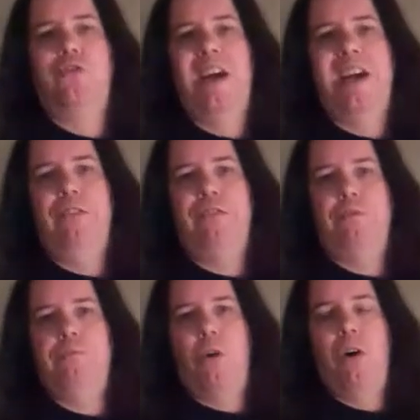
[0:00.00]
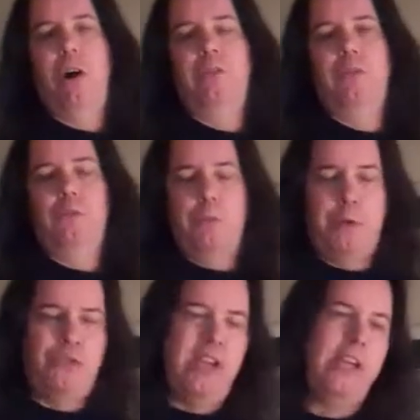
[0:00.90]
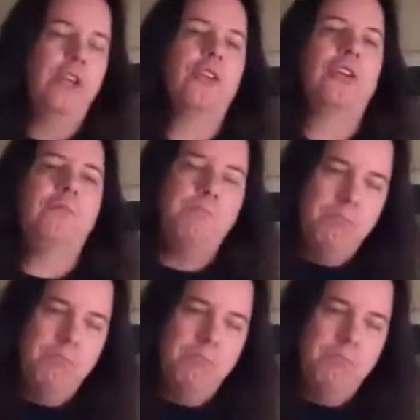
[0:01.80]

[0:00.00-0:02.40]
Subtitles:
faith, or the particular